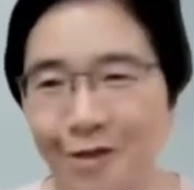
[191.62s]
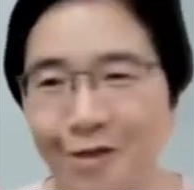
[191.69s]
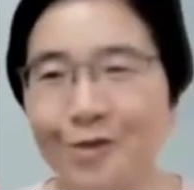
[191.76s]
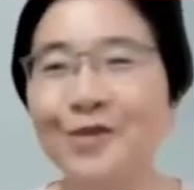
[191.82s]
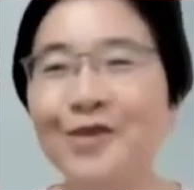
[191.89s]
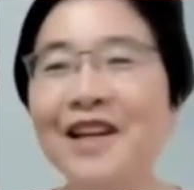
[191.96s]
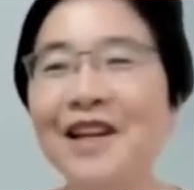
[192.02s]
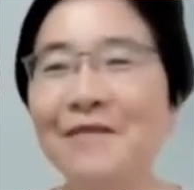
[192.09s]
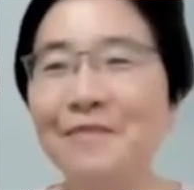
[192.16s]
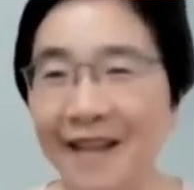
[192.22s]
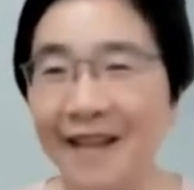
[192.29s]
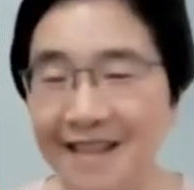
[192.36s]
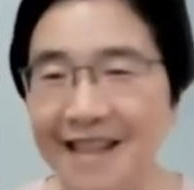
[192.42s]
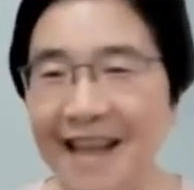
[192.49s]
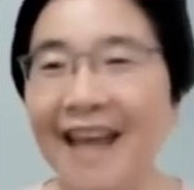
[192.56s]
Truly be
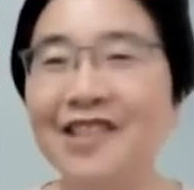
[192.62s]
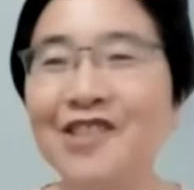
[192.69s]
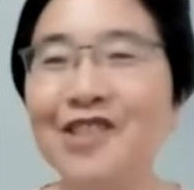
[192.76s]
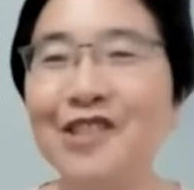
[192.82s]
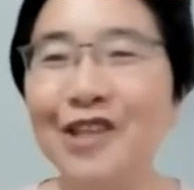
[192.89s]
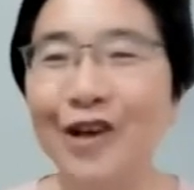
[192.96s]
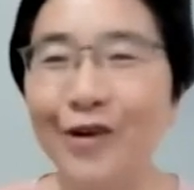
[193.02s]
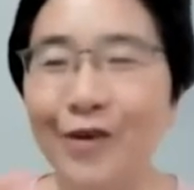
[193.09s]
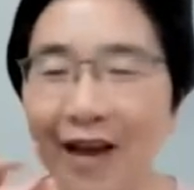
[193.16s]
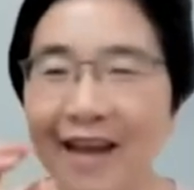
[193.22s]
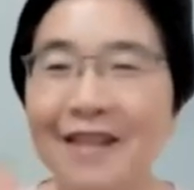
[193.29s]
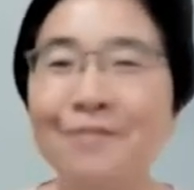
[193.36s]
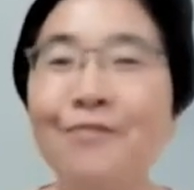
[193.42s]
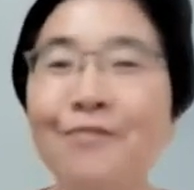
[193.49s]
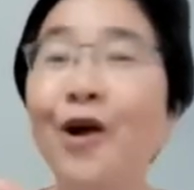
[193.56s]
intentional
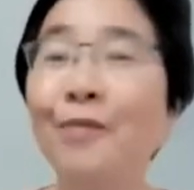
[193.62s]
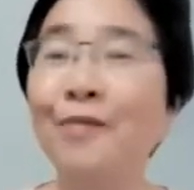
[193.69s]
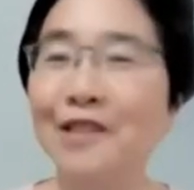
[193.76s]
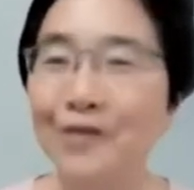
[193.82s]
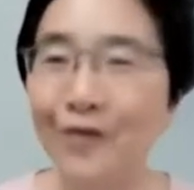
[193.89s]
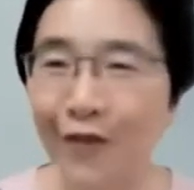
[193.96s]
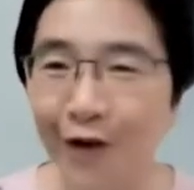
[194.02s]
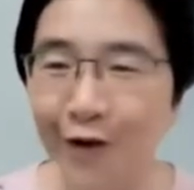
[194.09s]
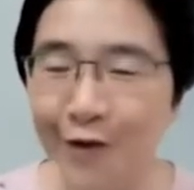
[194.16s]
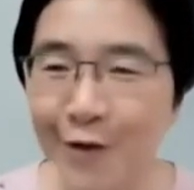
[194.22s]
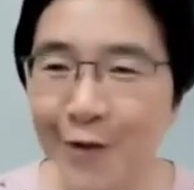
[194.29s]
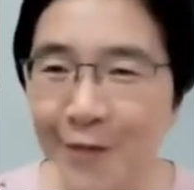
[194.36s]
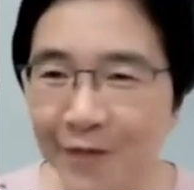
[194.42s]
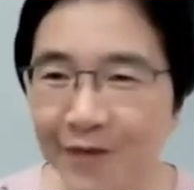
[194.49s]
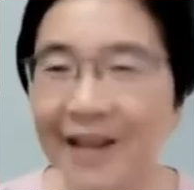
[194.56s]
and
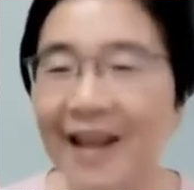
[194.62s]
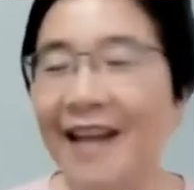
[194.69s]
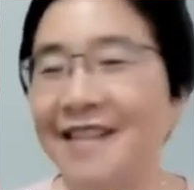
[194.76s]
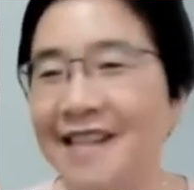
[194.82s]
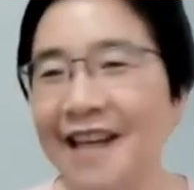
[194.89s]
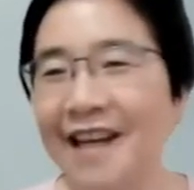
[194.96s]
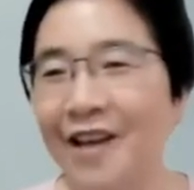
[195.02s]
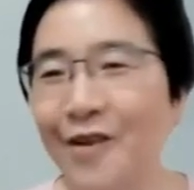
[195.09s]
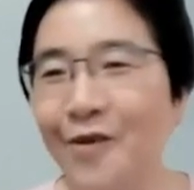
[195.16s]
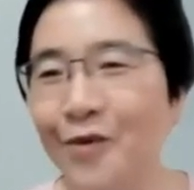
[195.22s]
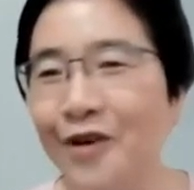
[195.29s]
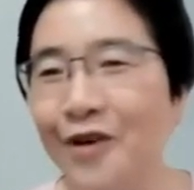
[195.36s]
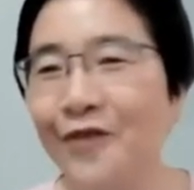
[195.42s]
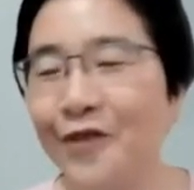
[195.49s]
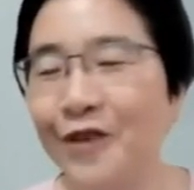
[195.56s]
purposeful. That's another
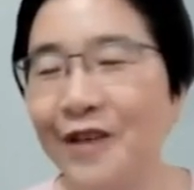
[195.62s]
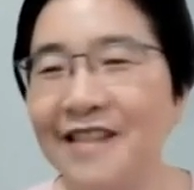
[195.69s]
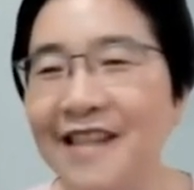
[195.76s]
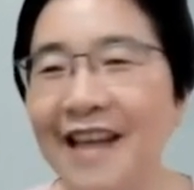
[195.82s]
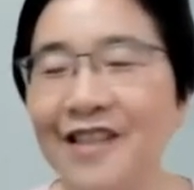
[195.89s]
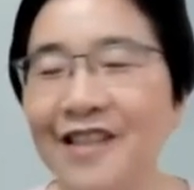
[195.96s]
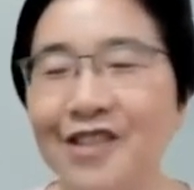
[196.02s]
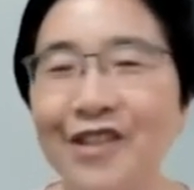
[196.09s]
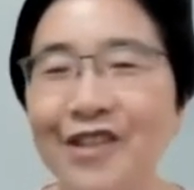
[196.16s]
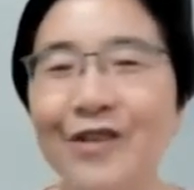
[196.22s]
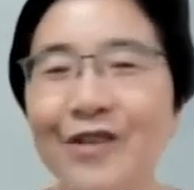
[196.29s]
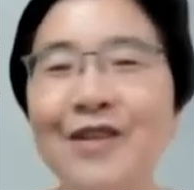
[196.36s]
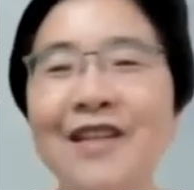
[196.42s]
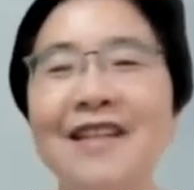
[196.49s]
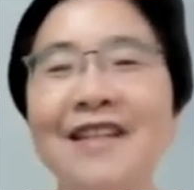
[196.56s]
word for
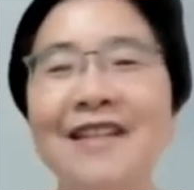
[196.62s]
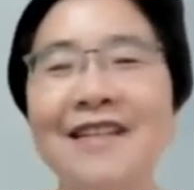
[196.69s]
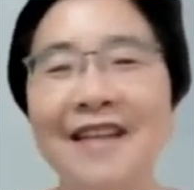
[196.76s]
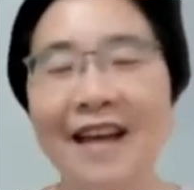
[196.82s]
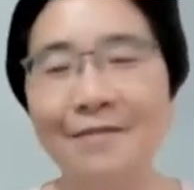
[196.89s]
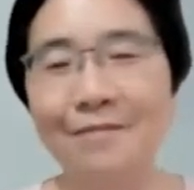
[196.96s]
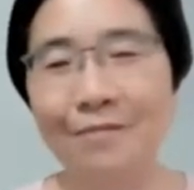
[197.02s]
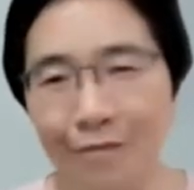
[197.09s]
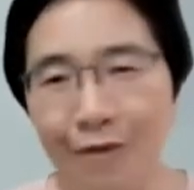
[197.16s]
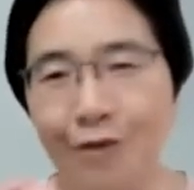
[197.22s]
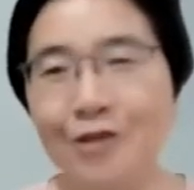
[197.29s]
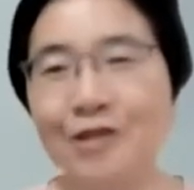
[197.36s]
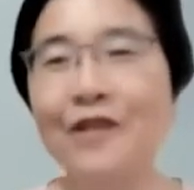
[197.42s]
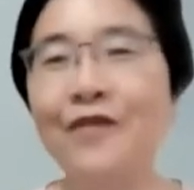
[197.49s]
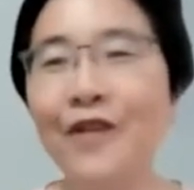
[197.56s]
intentional. And
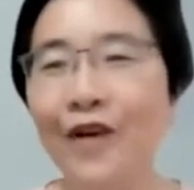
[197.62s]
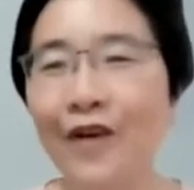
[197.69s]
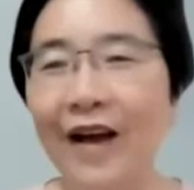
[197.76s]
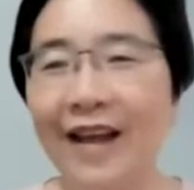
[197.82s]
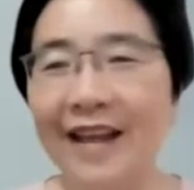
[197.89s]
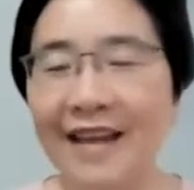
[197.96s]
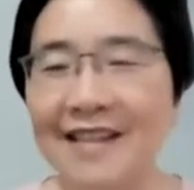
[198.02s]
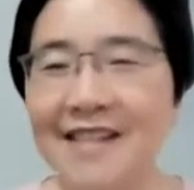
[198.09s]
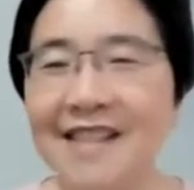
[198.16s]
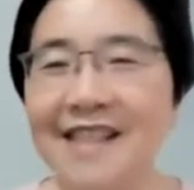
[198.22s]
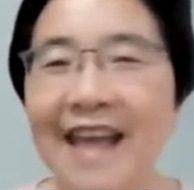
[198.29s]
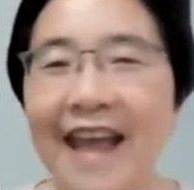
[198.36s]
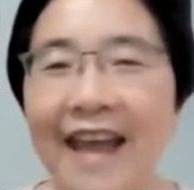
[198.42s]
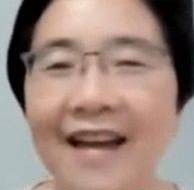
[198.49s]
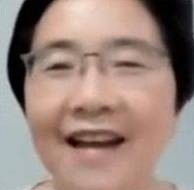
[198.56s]
most of all, I can
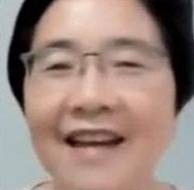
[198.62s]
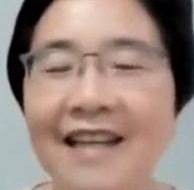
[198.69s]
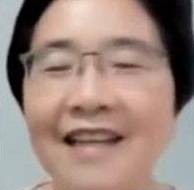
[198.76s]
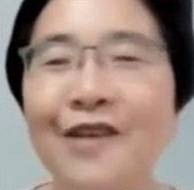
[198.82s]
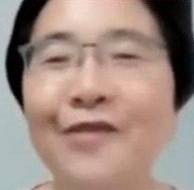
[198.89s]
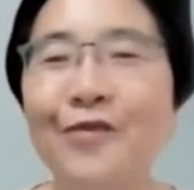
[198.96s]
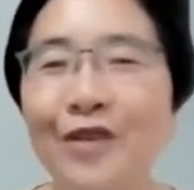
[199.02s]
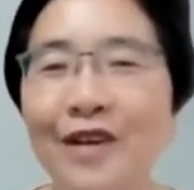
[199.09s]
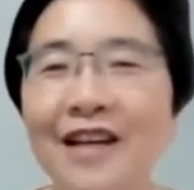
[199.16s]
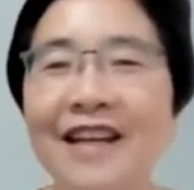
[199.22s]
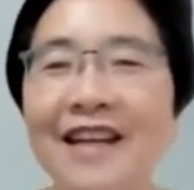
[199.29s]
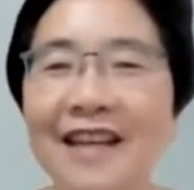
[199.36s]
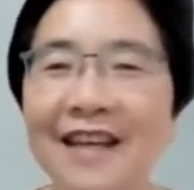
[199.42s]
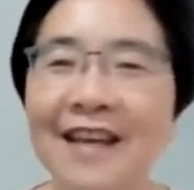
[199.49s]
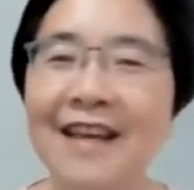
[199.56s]
see Alina
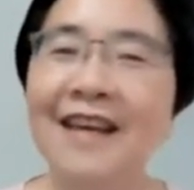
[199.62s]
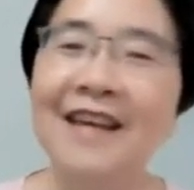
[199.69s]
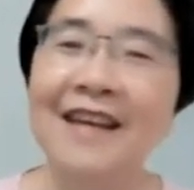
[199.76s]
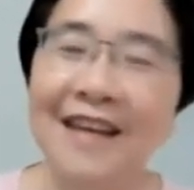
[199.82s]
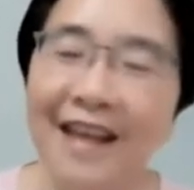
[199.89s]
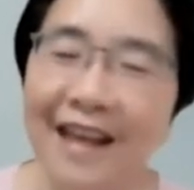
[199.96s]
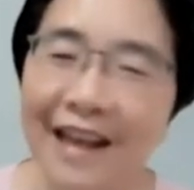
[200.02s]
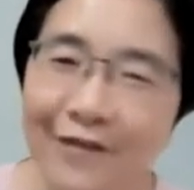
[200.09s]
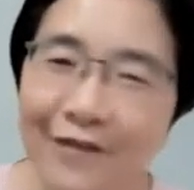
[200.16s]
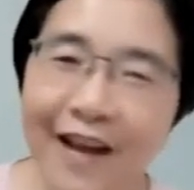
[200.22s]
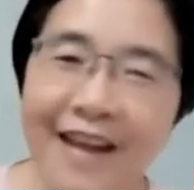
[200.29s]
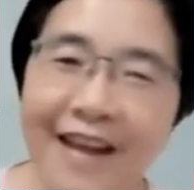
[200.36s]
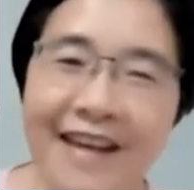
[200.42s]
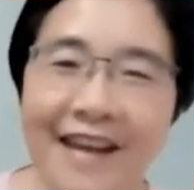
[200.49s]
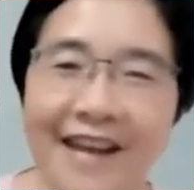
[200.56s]
really
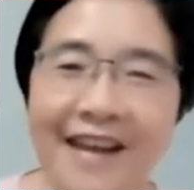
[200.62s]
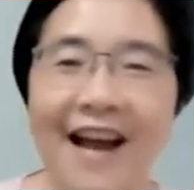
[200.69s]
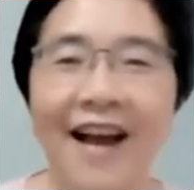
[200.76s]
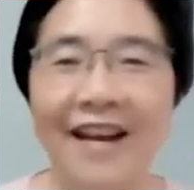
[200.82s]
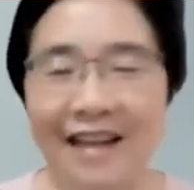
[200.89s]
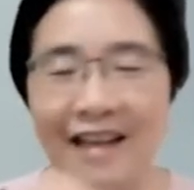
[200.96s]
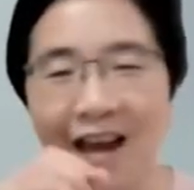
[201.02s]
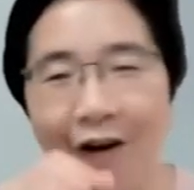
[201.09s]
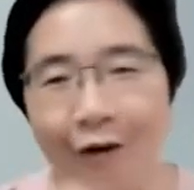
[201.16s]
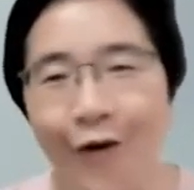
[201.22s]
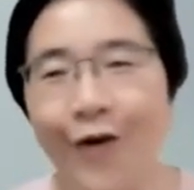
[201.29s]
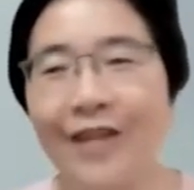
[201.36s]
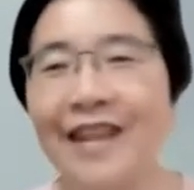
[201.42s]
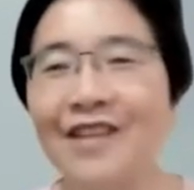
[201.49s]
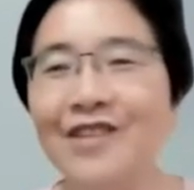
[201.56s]
inviting God in
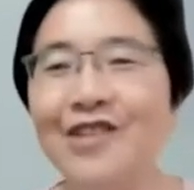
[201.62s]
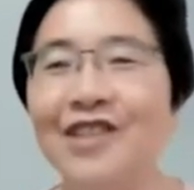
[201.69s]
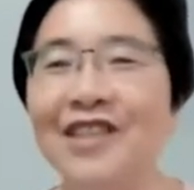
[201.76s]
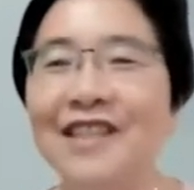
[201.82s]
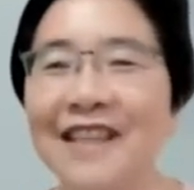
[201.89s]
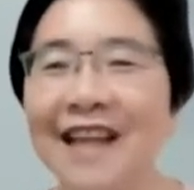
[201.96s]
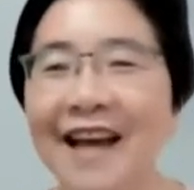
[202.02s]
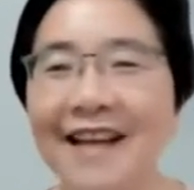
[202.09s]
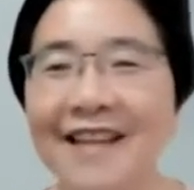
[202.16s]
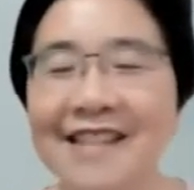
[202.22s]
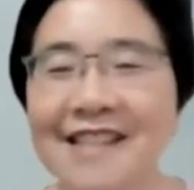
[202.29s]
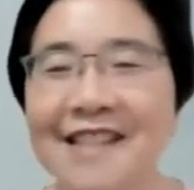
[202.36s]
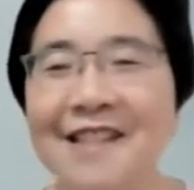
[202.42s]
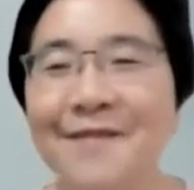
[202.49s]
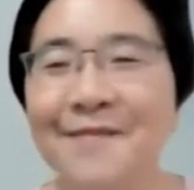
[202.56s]
all that she
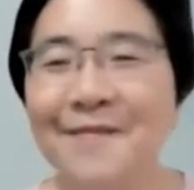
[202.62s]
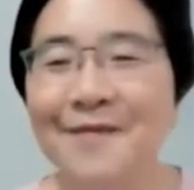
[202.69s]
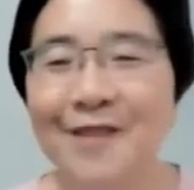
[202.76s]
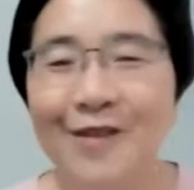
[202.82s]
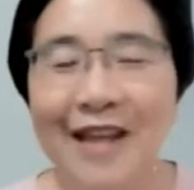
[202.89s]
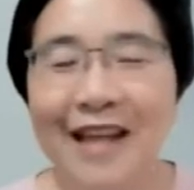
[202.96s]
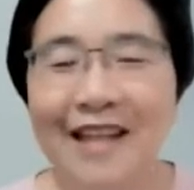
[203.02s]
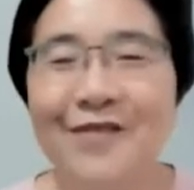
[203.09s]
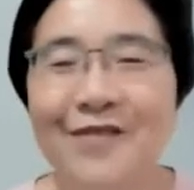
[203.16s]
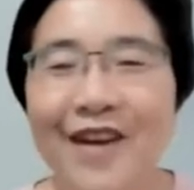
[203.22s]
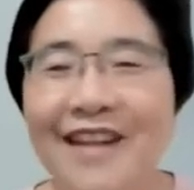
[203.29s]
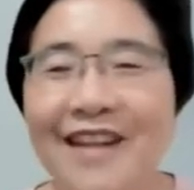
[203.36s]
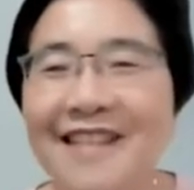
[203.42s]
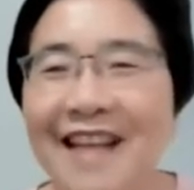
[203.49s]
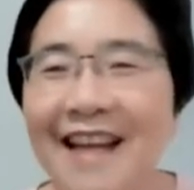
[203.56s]
does. So that's
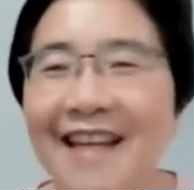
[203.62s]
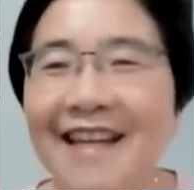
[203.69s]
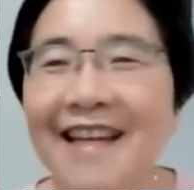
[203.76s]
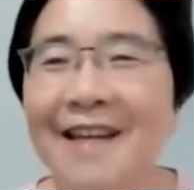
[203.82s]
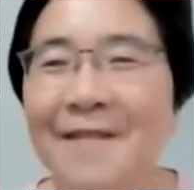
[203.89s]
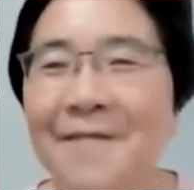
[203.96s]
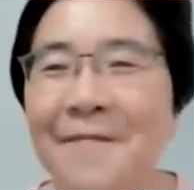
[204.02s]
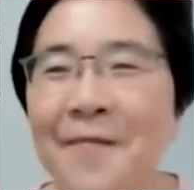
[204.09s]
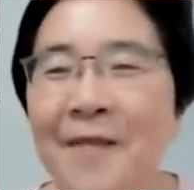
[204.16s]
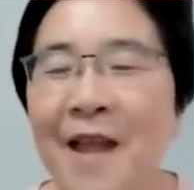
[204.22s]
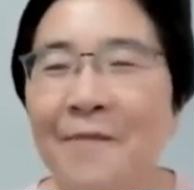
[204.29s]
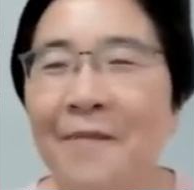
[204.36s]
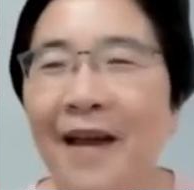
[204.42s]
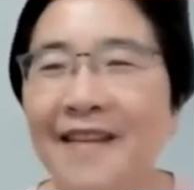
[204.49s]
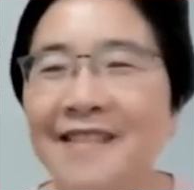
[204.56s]
very exciting.
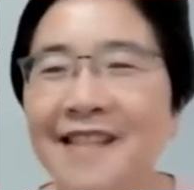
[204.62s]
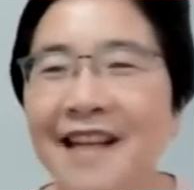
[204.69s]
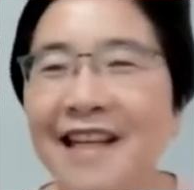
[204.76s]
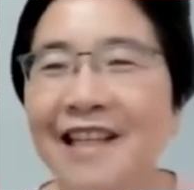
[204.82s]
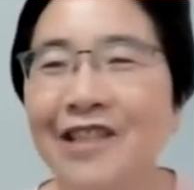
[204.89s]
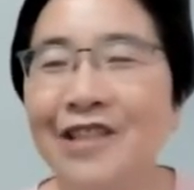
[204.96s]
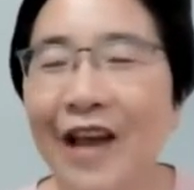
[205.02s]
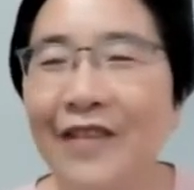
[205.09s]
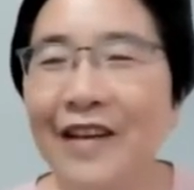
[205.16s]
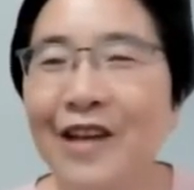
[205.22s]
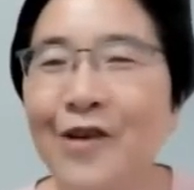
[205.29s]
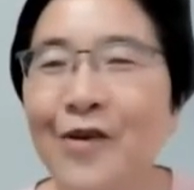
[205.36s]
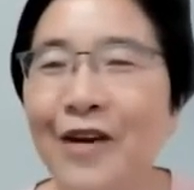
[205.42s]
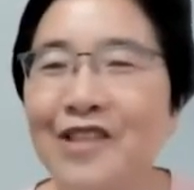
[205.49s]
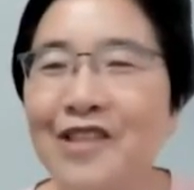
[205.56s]
Pastor Lee, do you have any
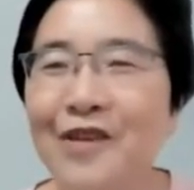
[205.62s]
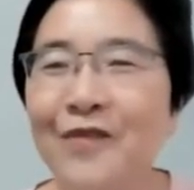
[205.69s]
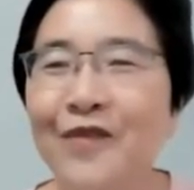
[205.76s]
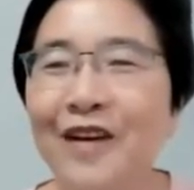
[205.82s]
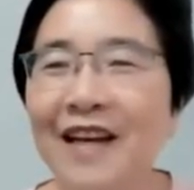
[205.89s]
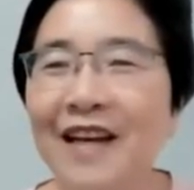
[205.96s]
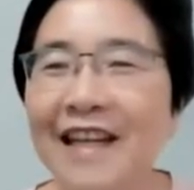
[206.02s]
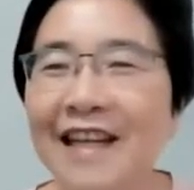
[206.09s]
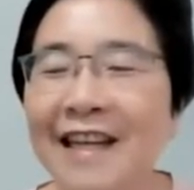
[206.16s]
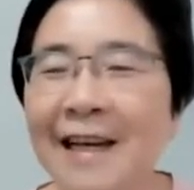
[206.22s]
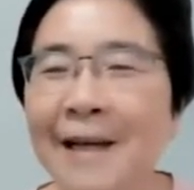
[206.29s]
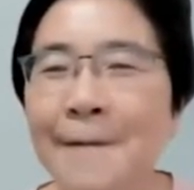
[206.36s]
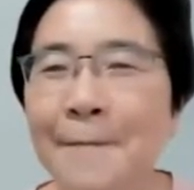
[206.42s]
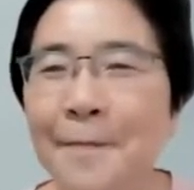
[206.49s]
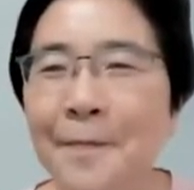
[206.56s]
question for
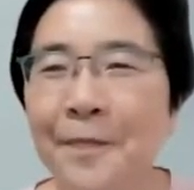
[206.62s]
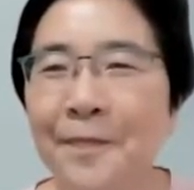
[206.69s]
Alina?